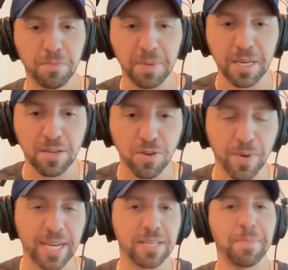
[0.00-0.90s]
be
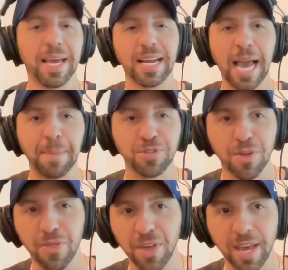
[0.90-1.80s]
doing demand
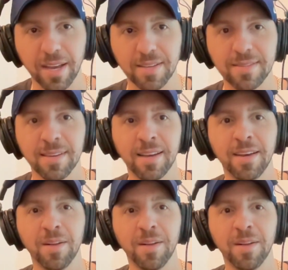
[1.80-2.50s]
capture things,